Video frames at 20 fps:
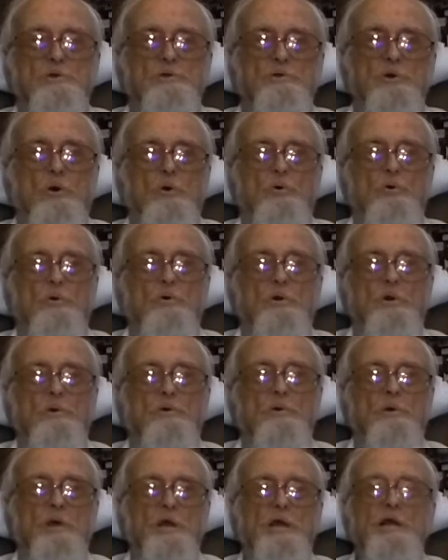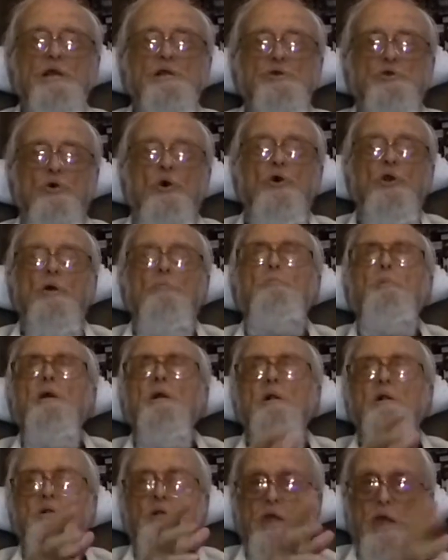And so he's going to
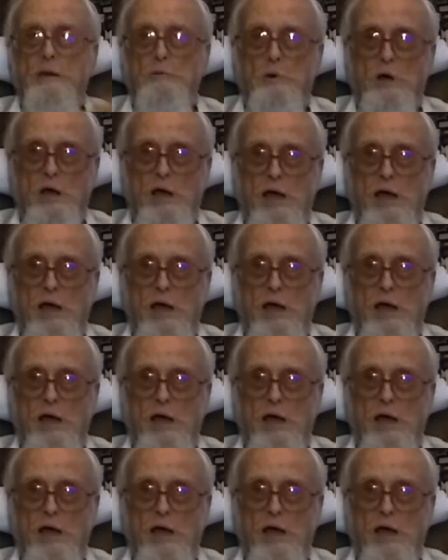build them